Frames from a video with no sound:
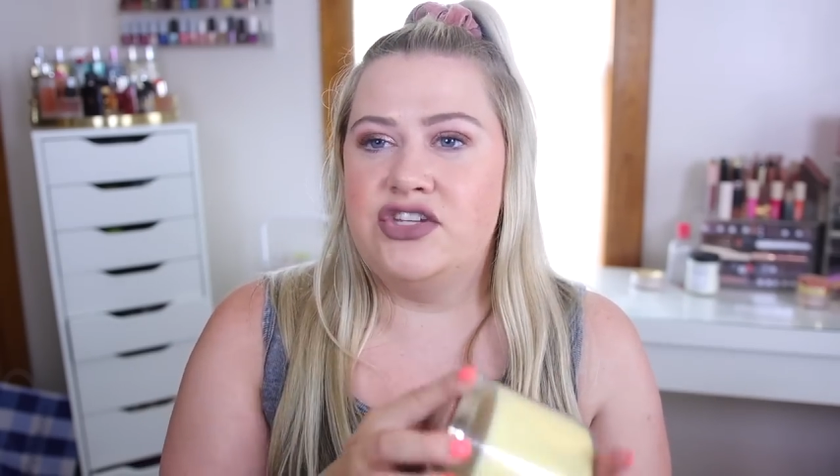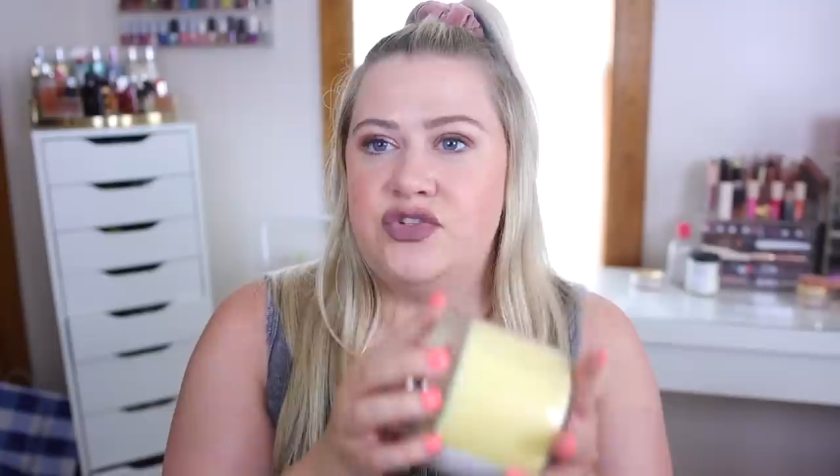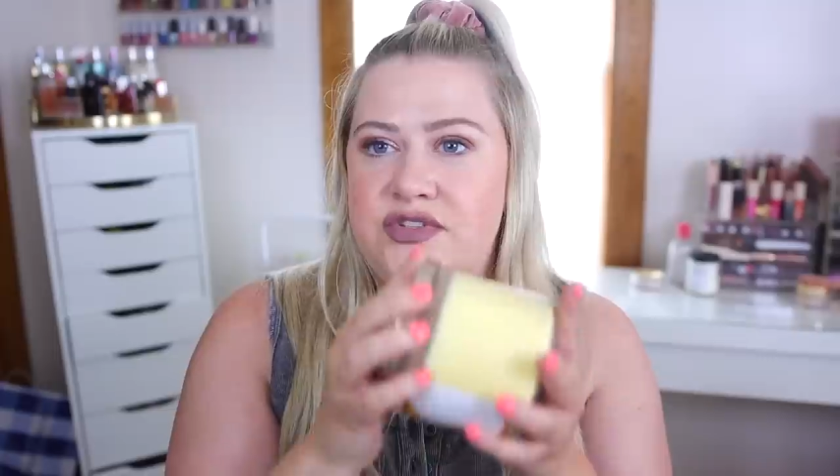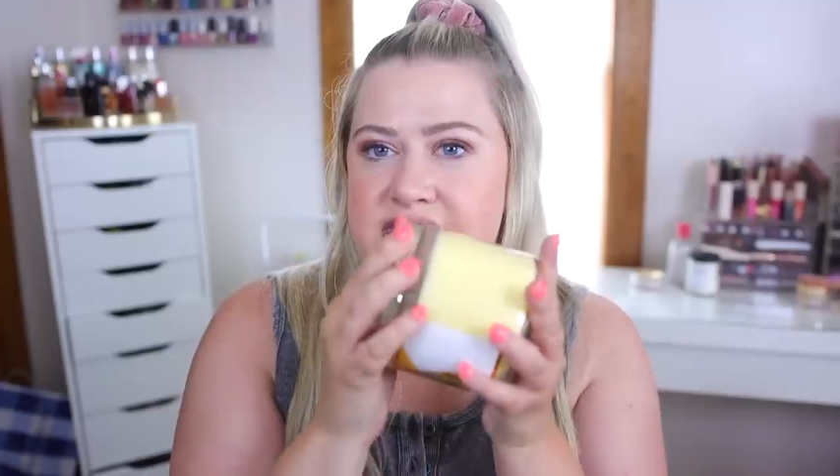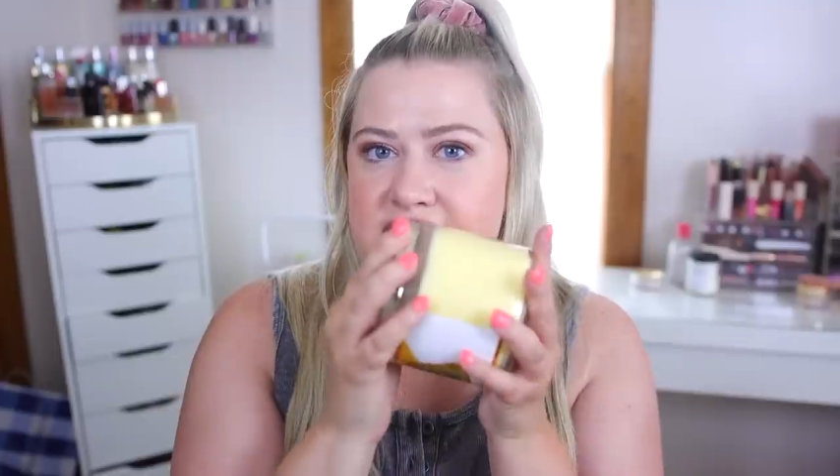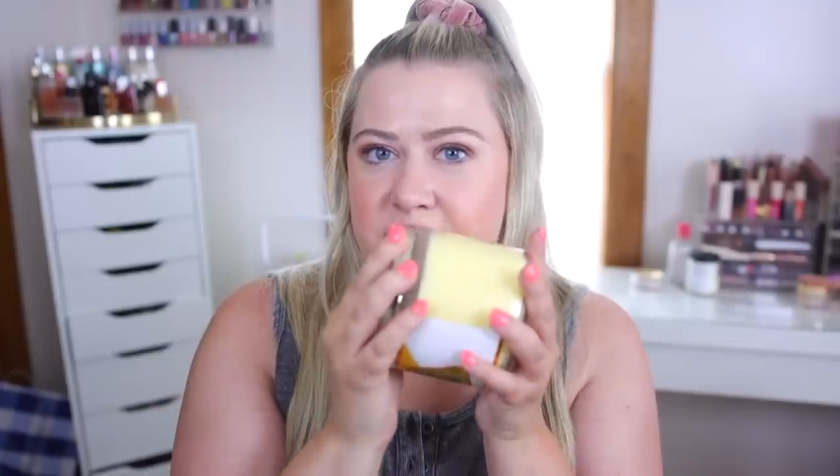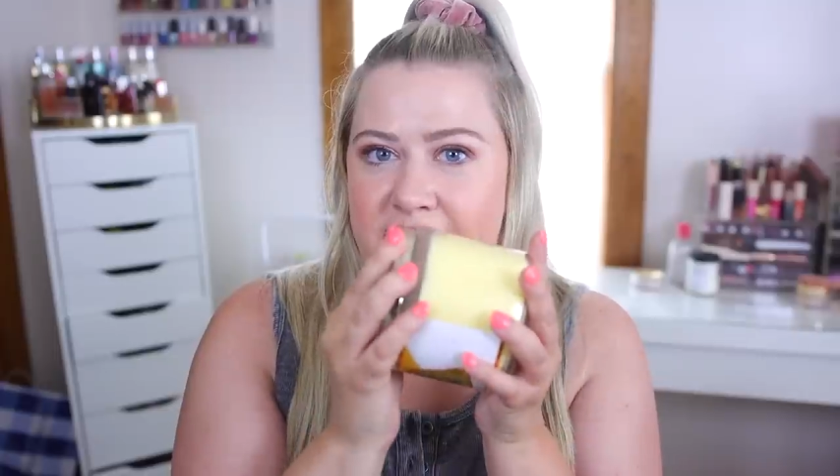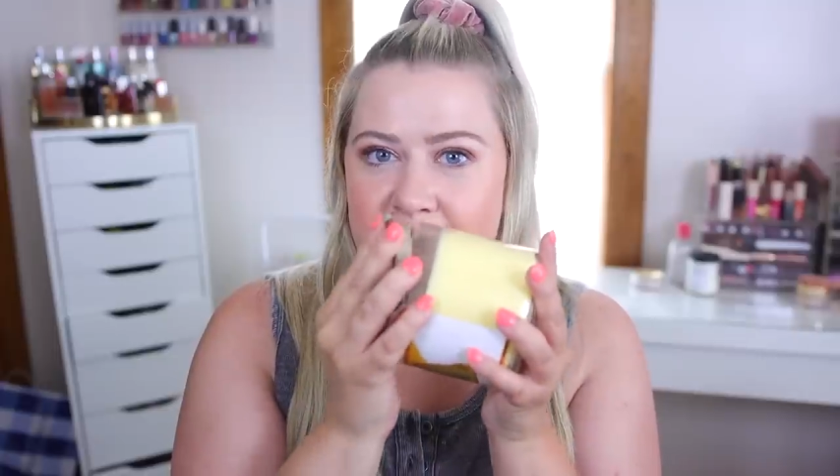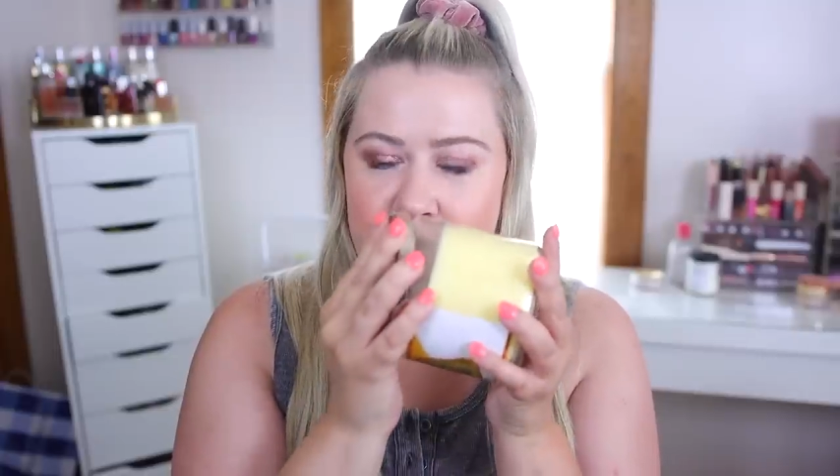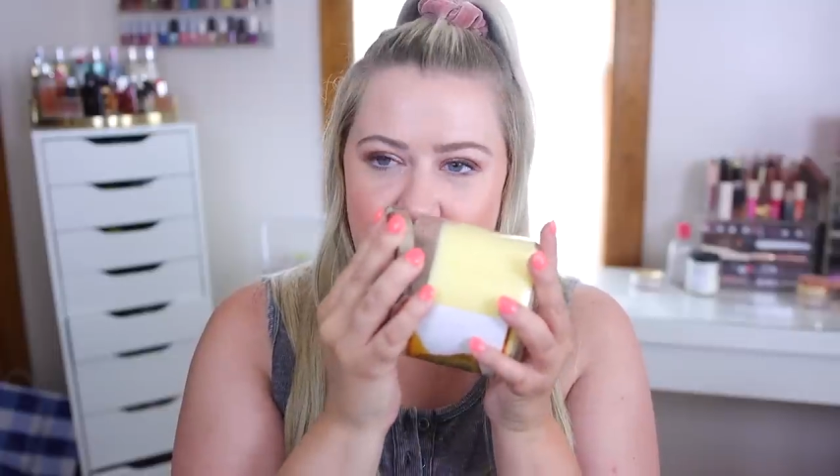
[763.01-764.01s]
juicy
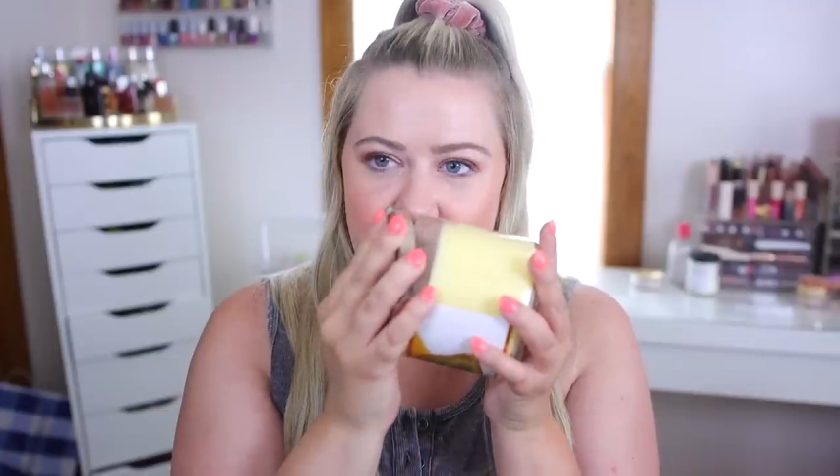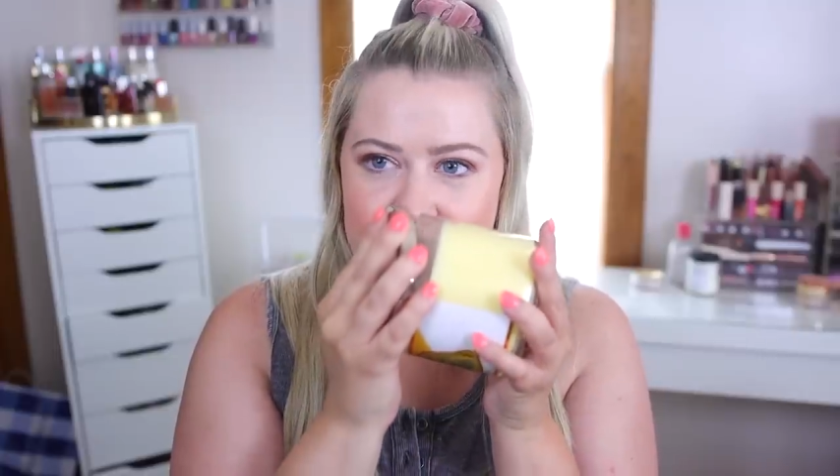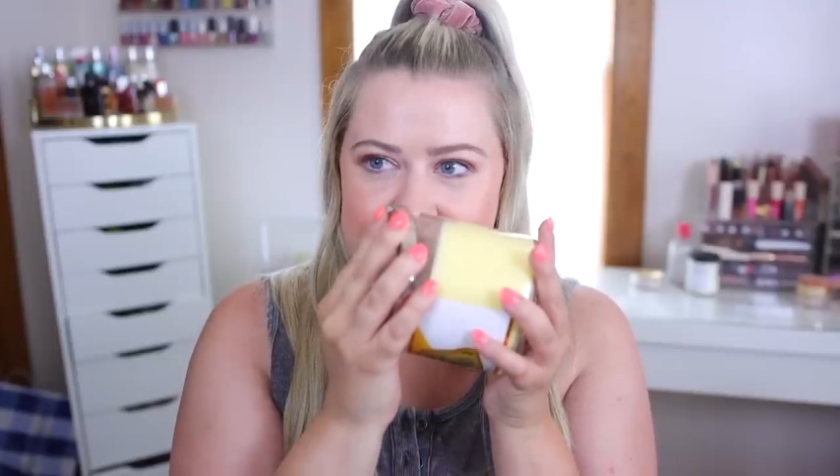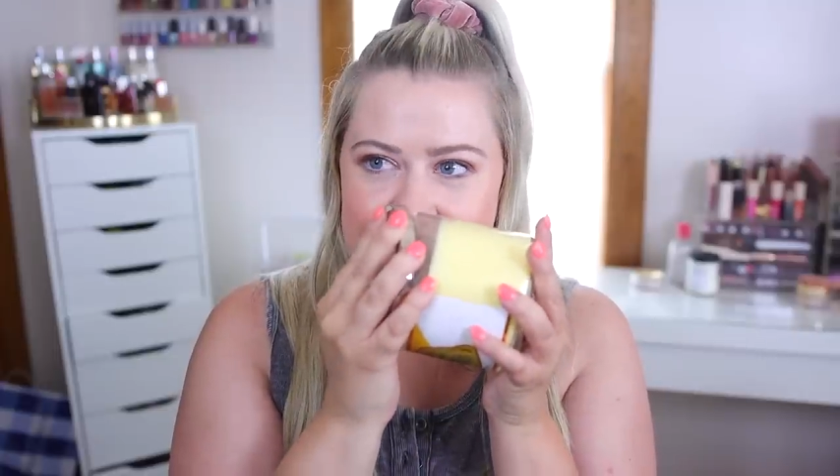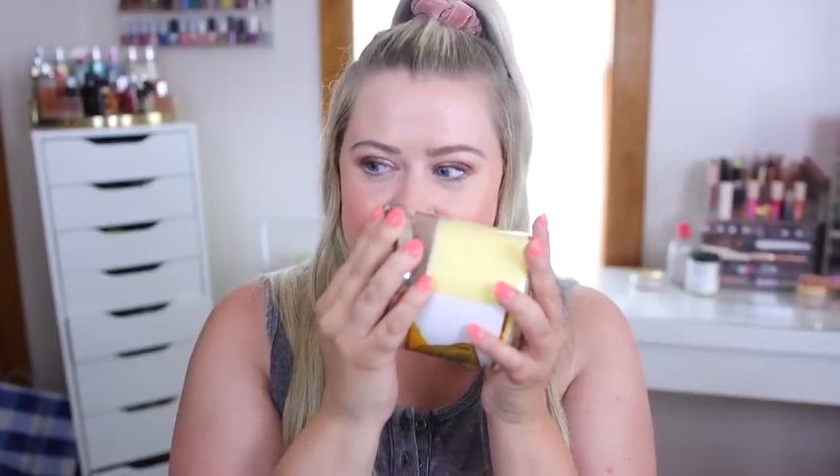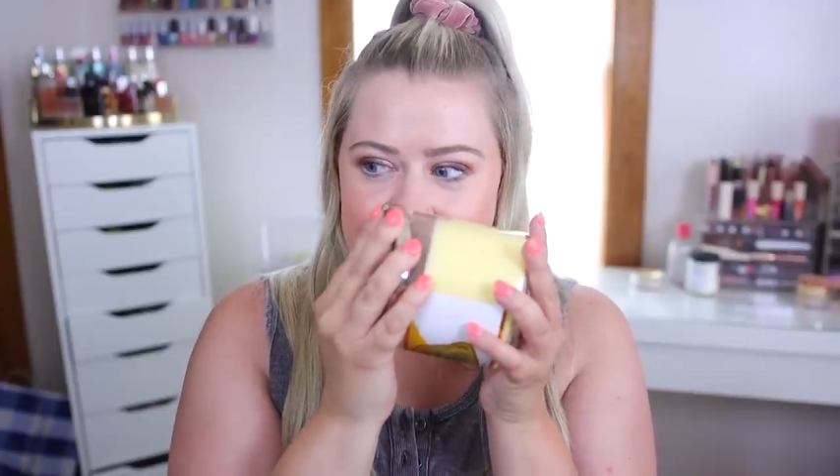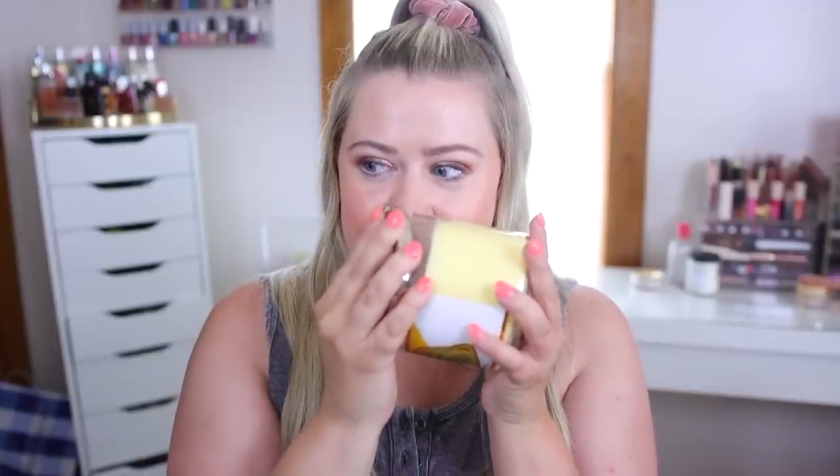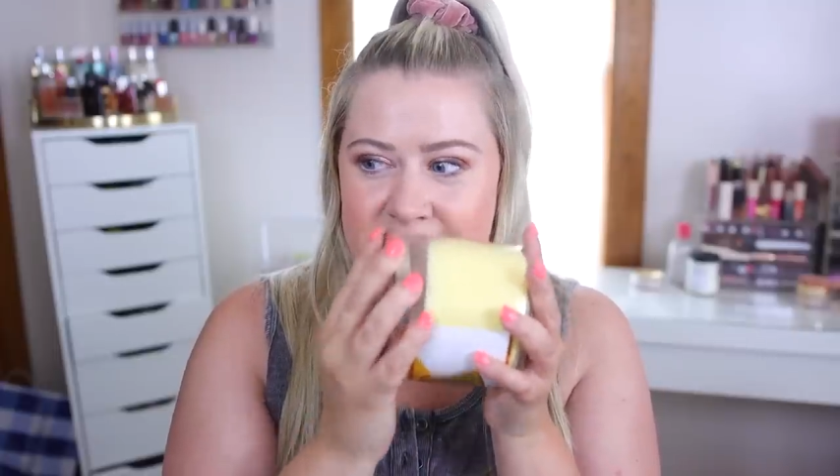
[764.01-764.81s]
pineapple, almost like